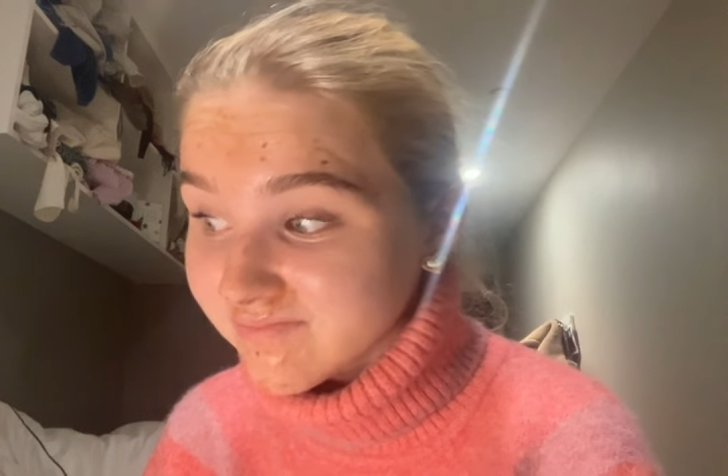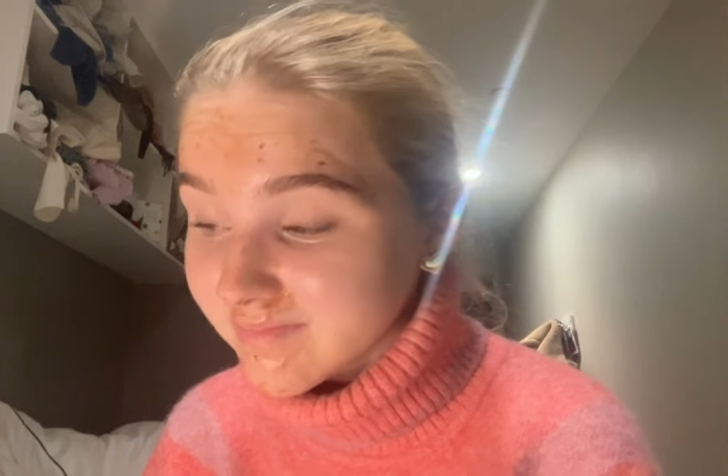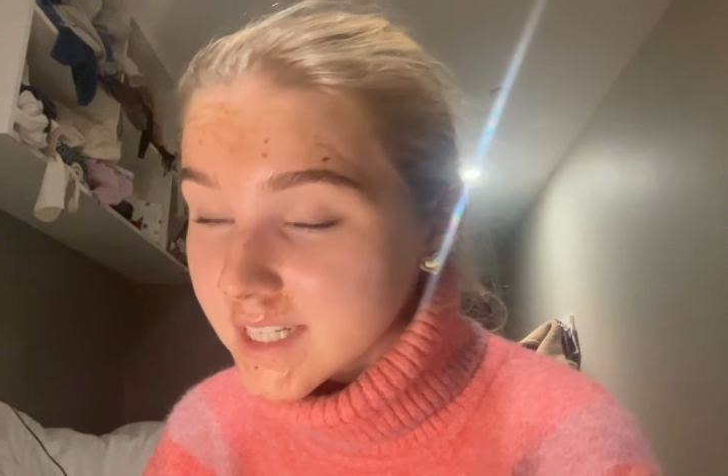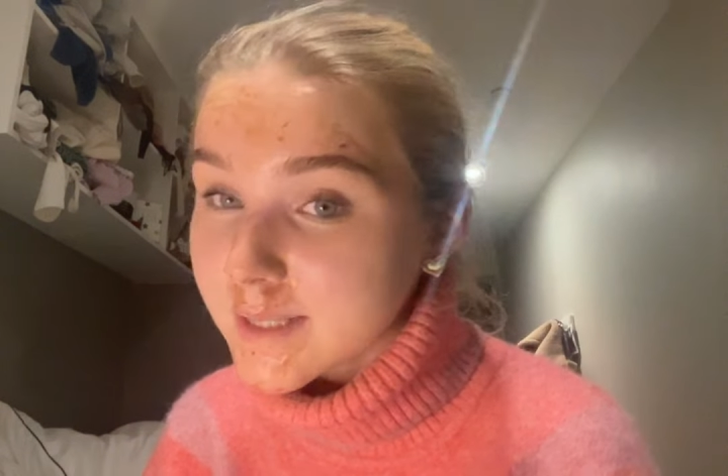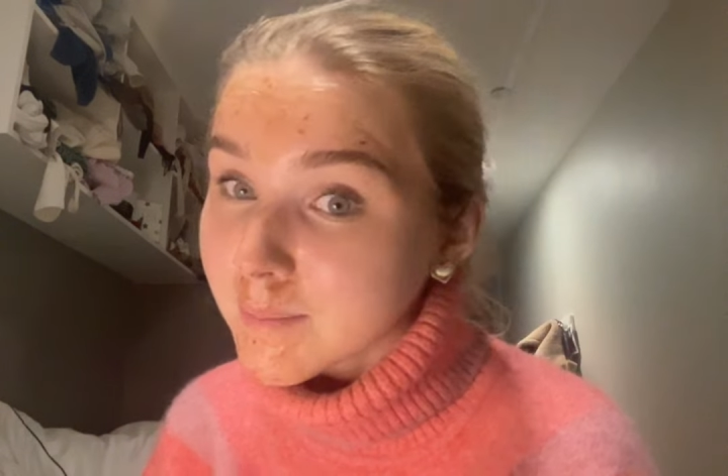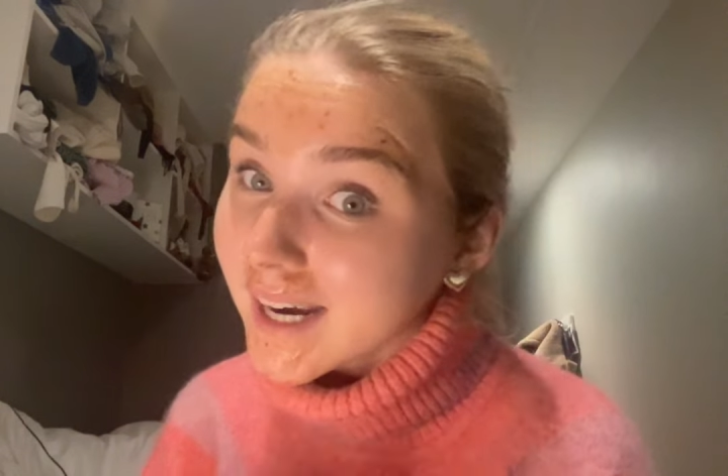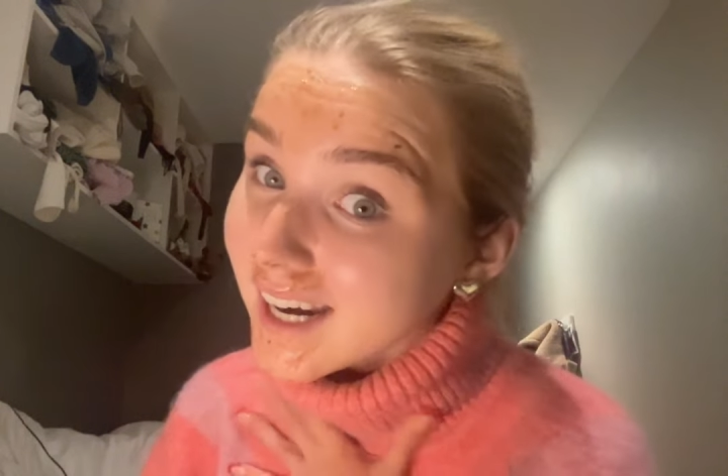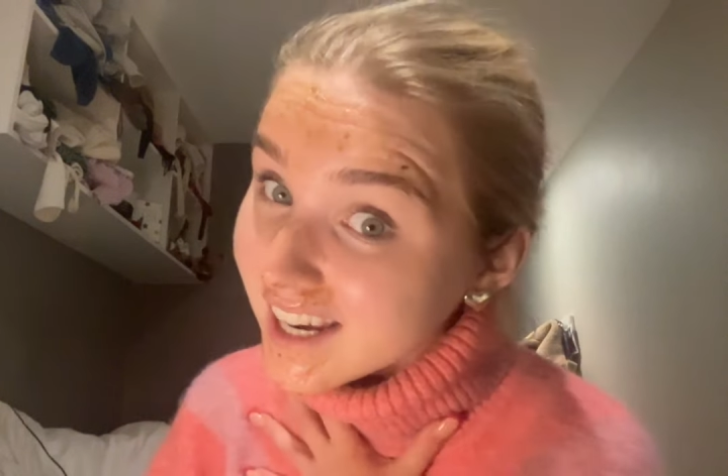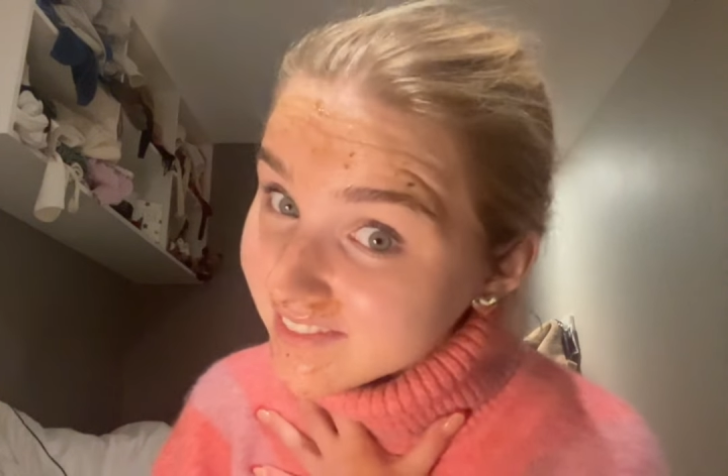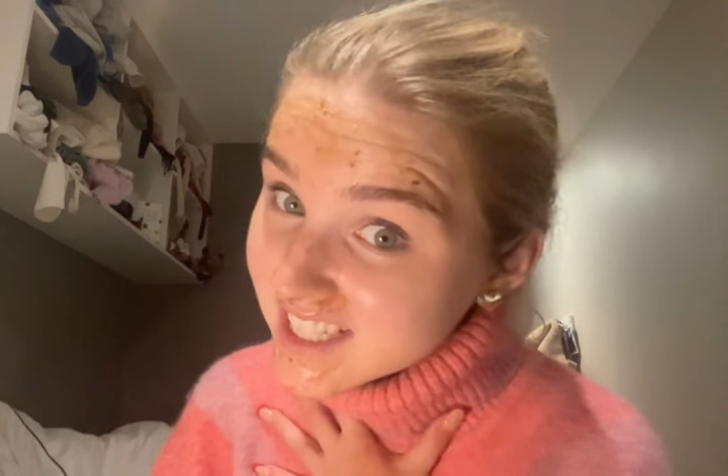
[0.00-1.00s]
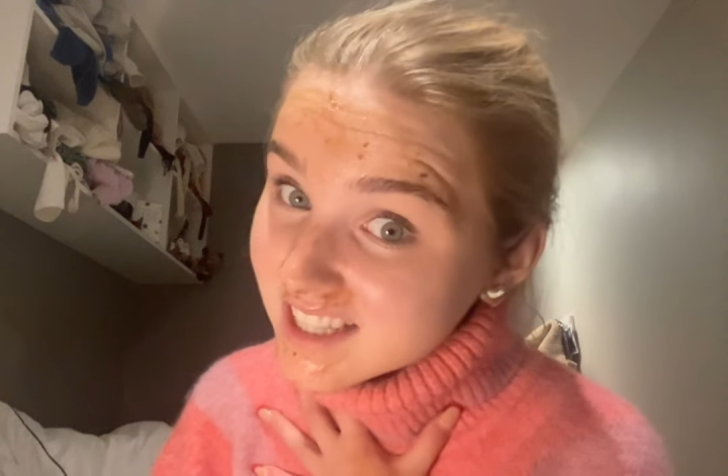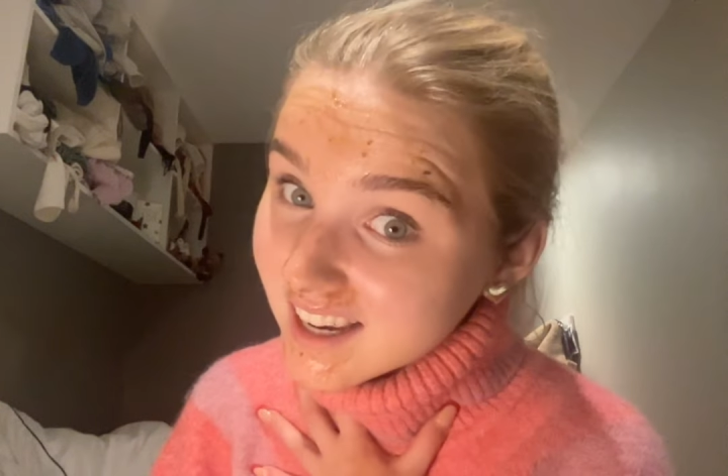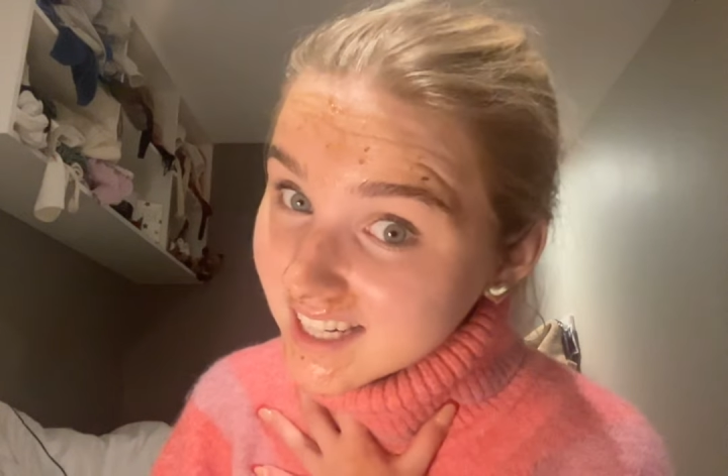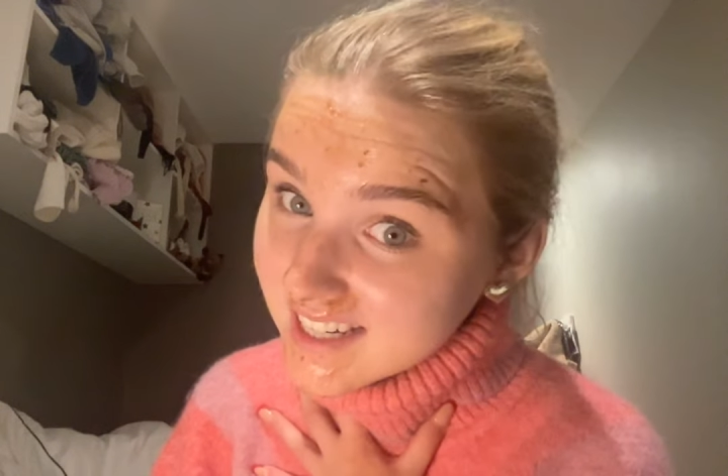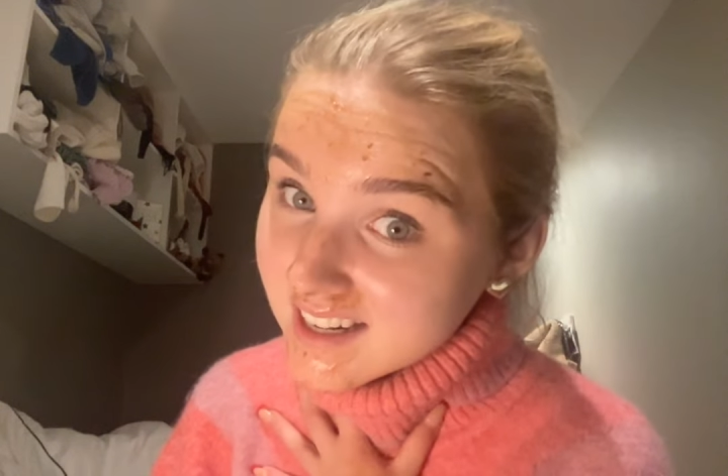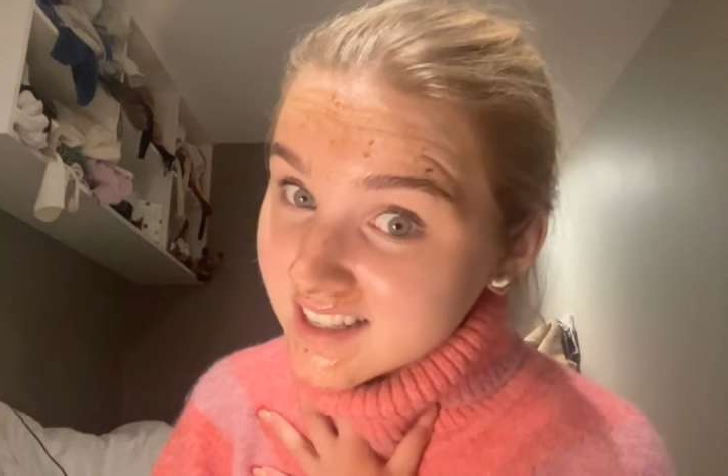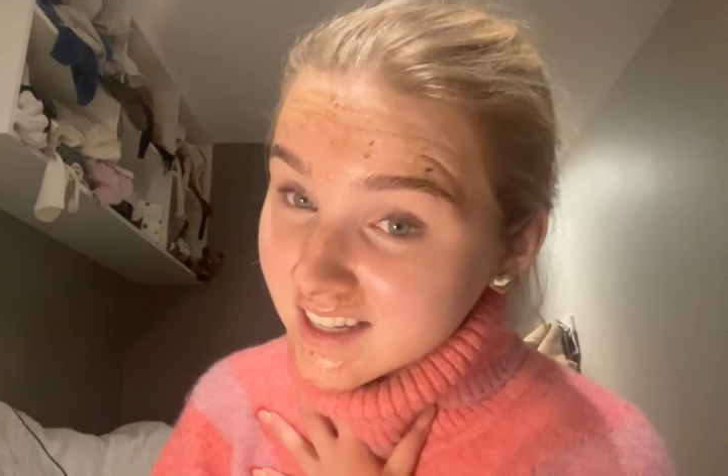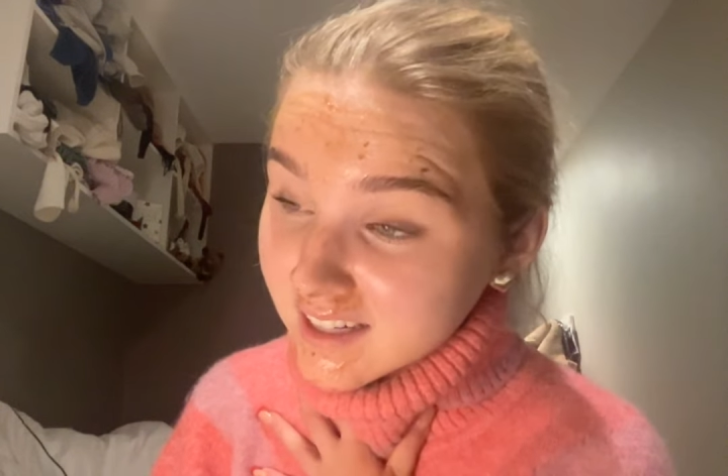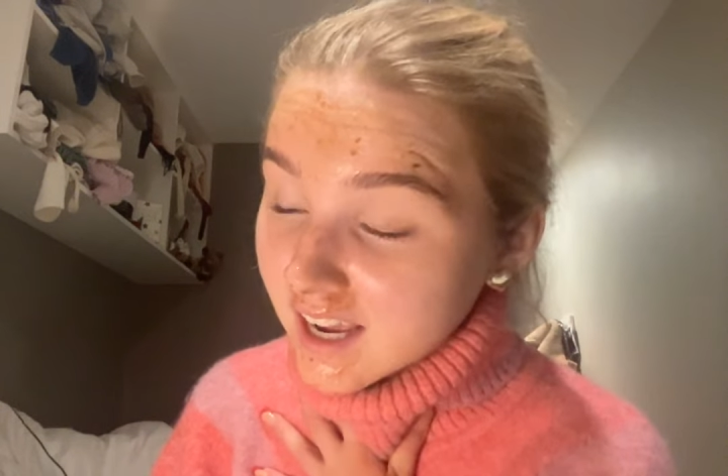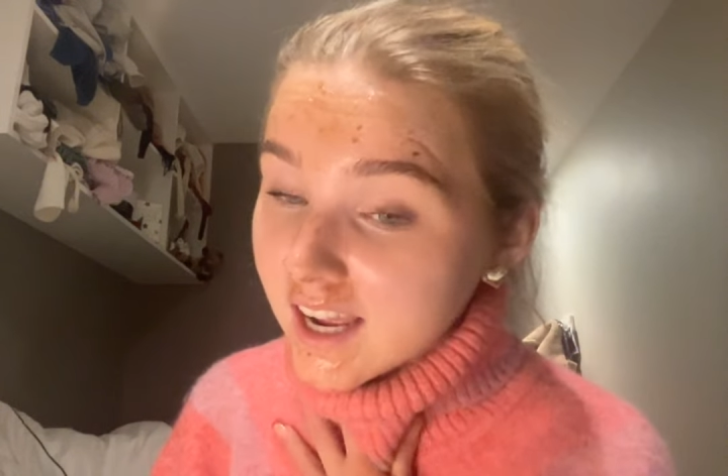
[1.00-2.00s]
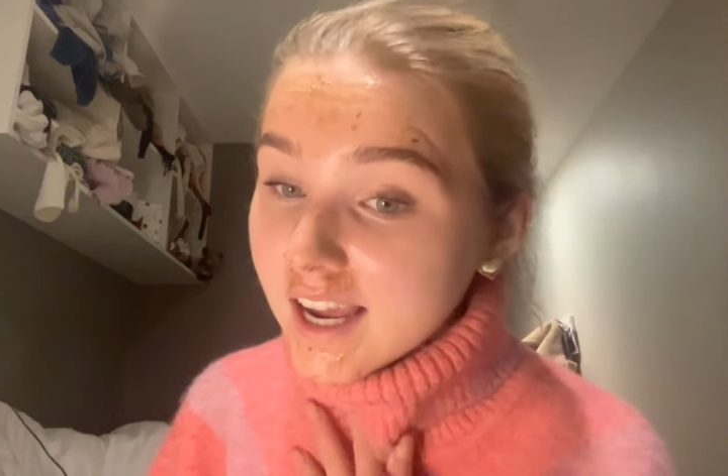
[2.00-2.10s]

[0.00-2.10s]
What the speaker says: Because my life certainly doesn't.